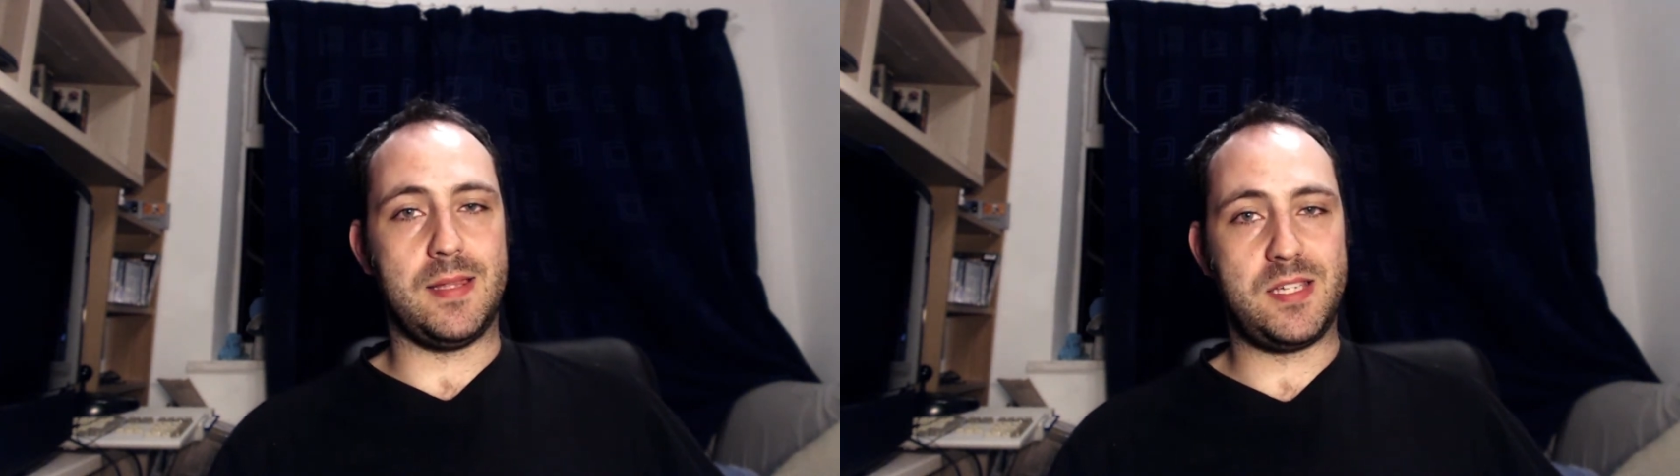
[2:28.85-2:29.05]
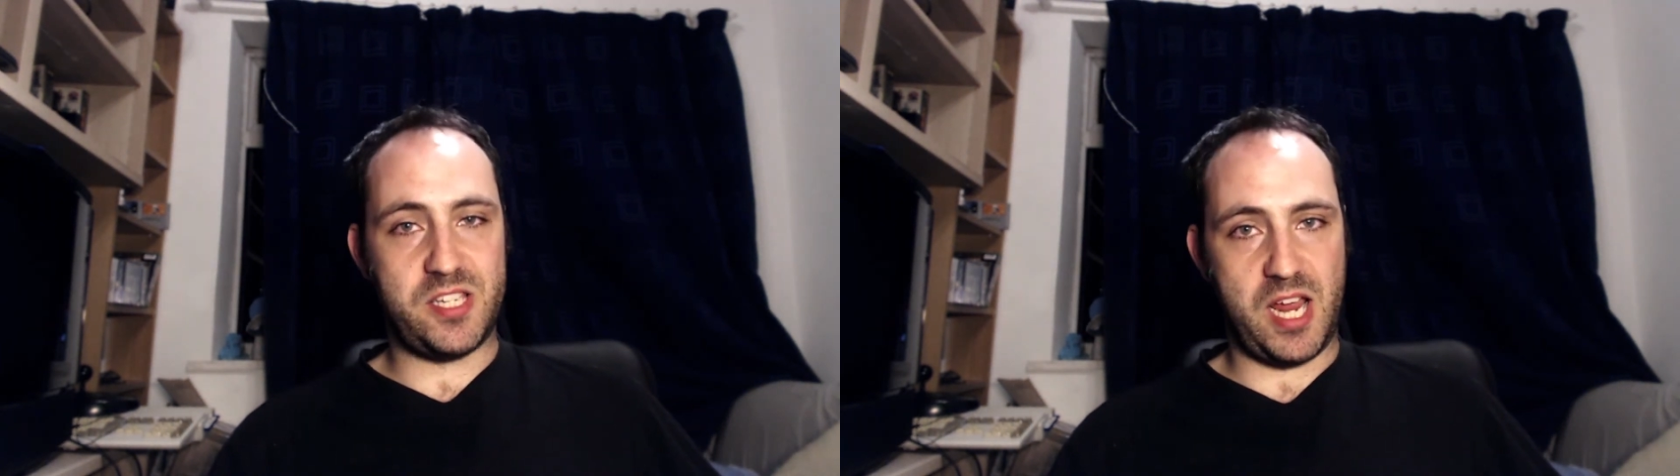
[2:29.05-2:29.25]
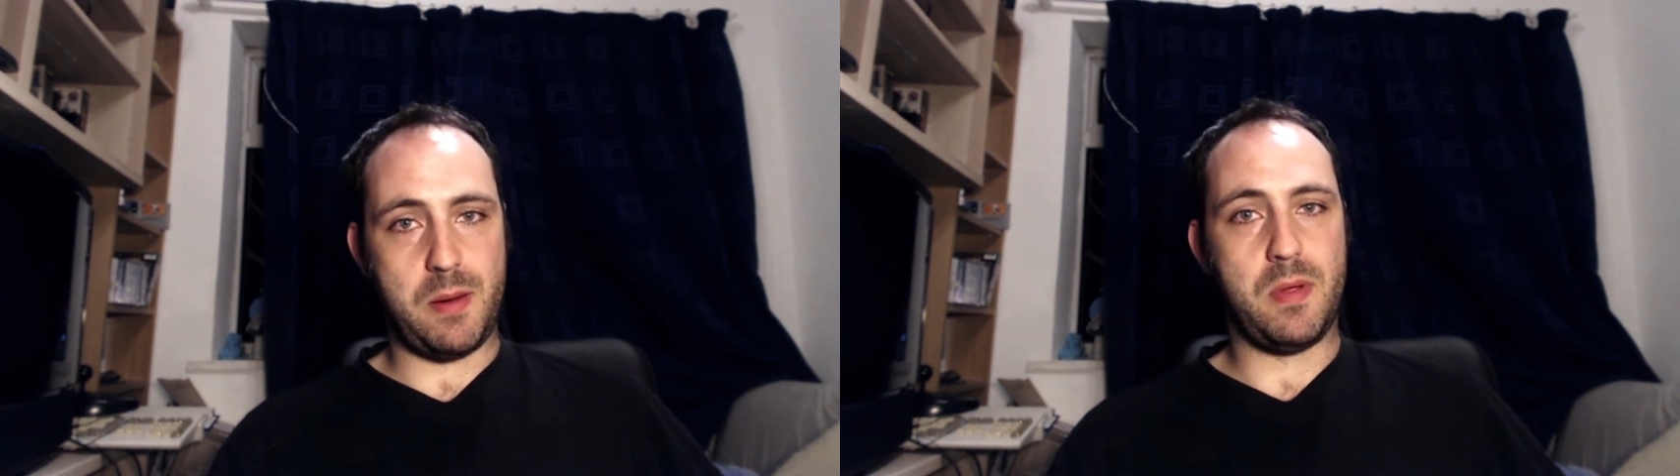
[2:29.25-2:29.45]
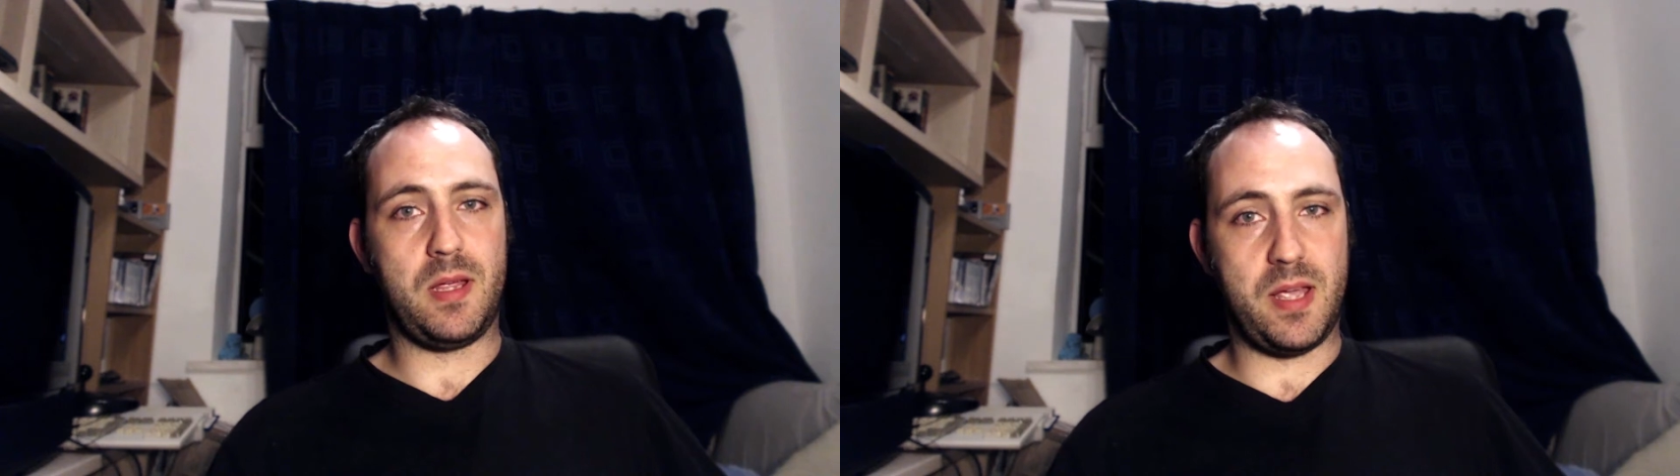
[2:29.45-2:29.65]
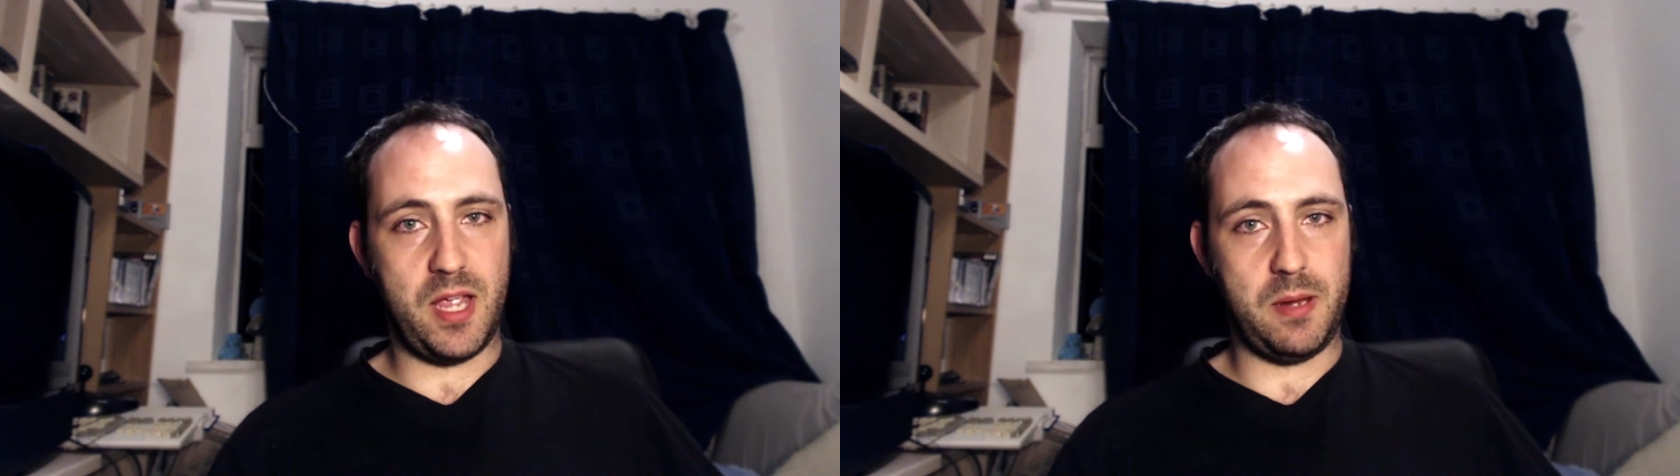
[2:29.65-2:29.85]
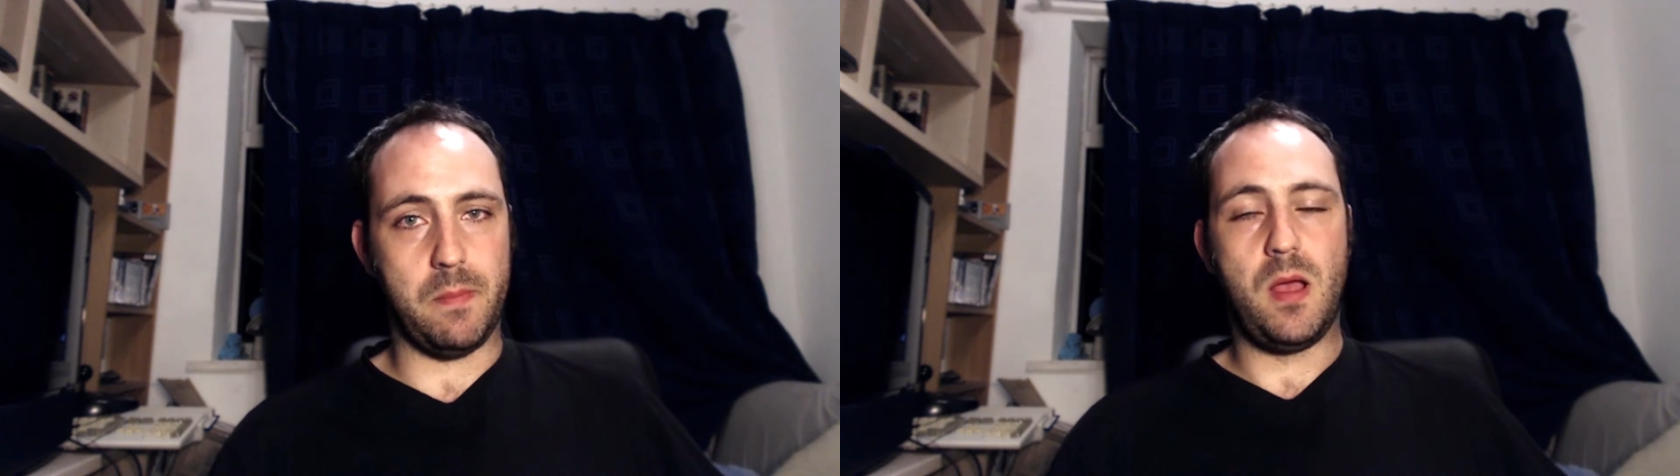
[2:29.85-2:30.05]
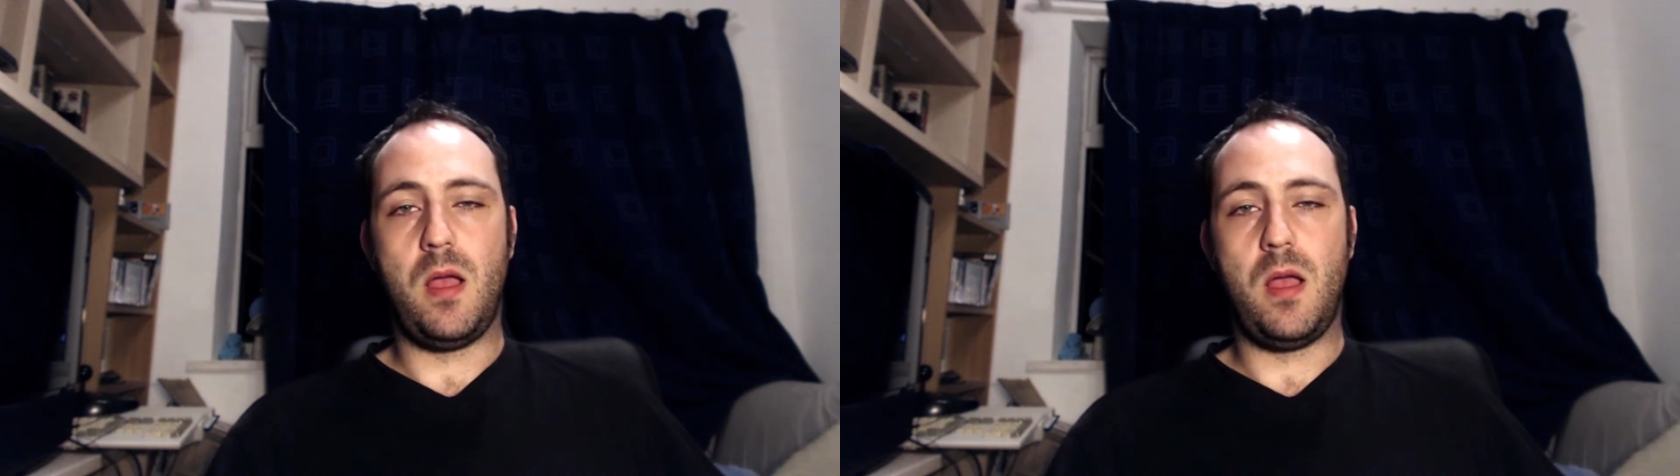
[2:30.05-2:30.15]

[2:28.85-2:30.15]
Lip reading: the same game.